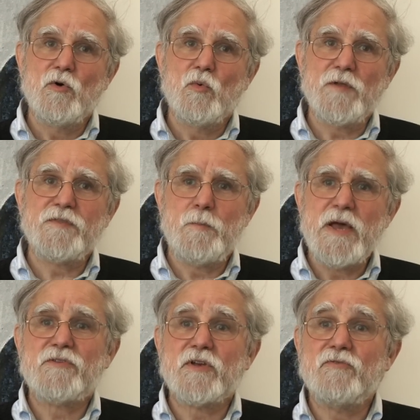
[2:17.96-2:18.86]
what the
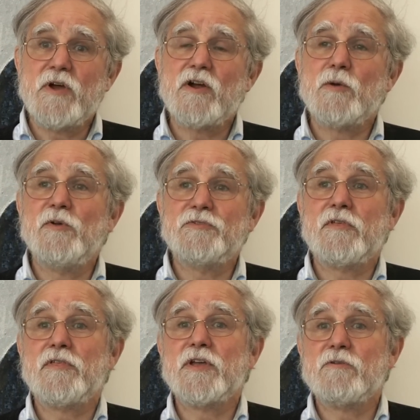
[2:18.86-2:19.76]
basic variables of
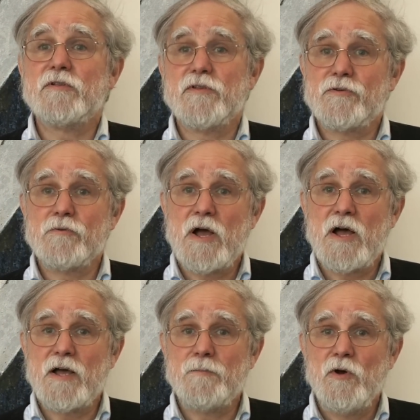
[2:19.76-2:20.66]
the theory
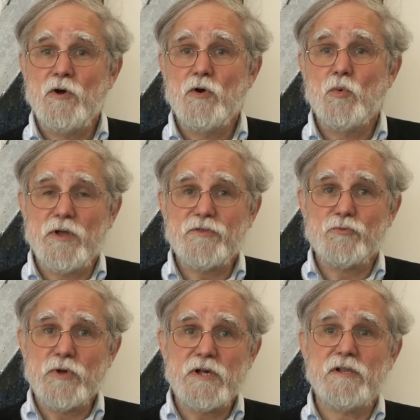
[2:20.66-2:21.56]
describe, what's
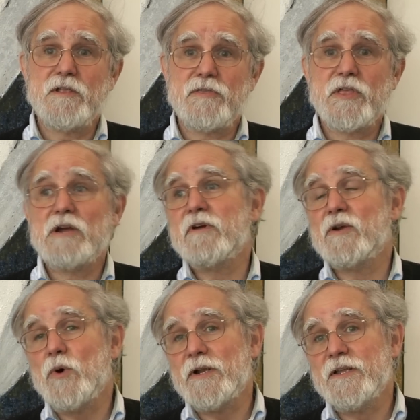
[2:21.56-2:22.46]
real in the theory
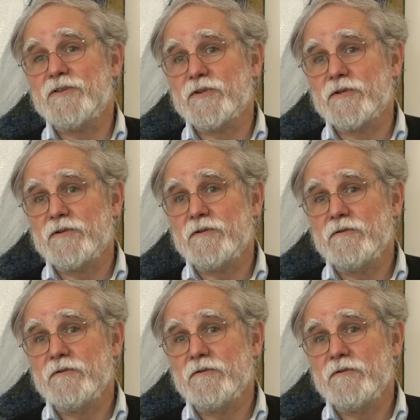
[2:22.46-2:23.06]
and what isn't